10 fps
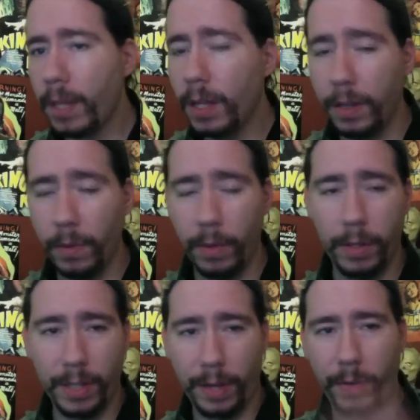
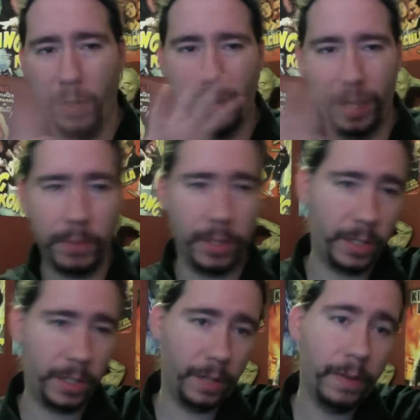It's not very time
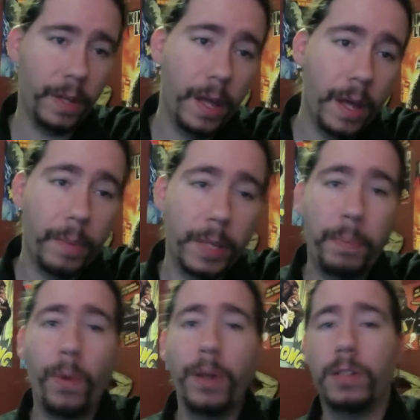sensitive. But the
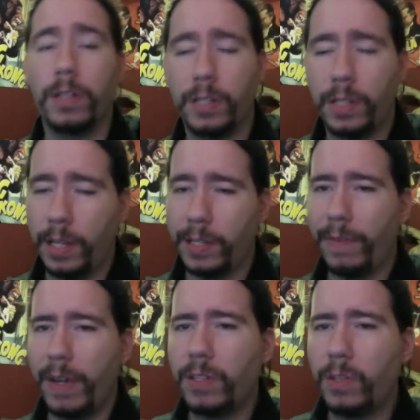point to this is
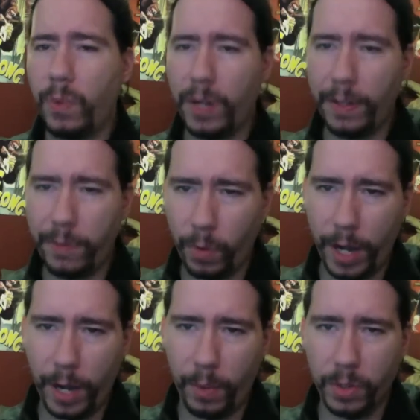I've had
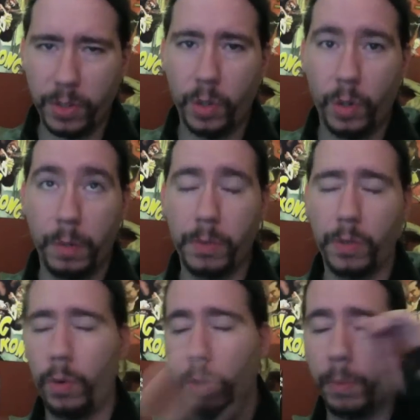24 hours to
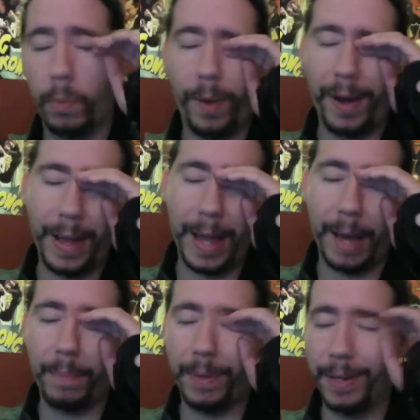absorb what
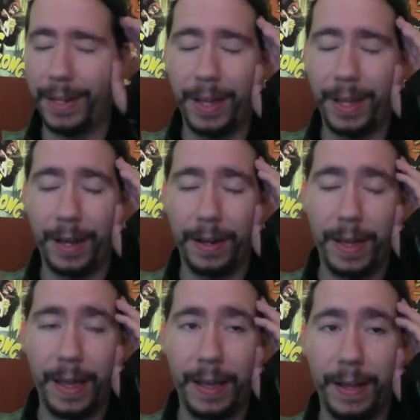happened in that,
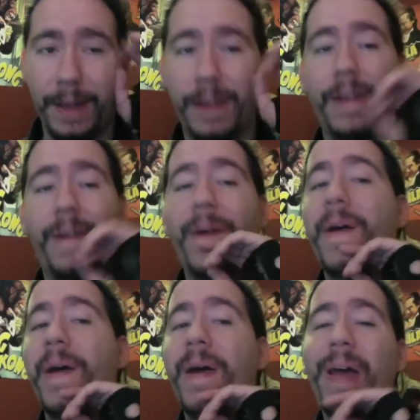and
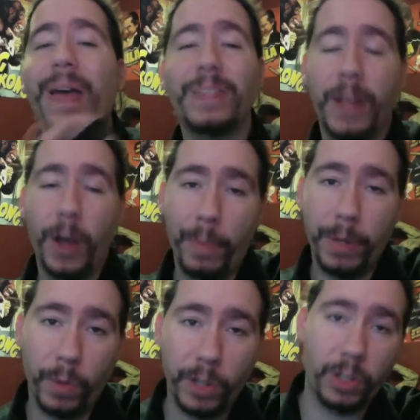it hasn't helped
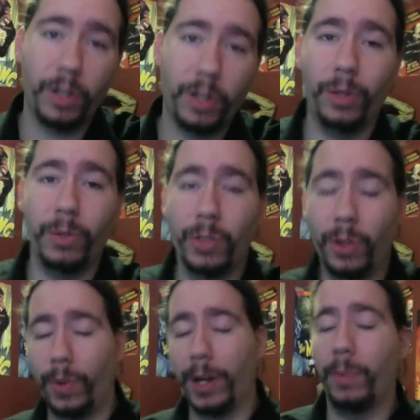me reach a conclusion
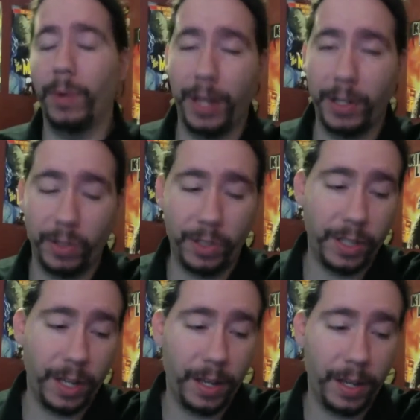of what I want to actually
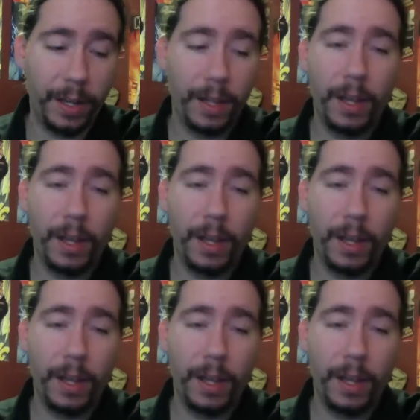say.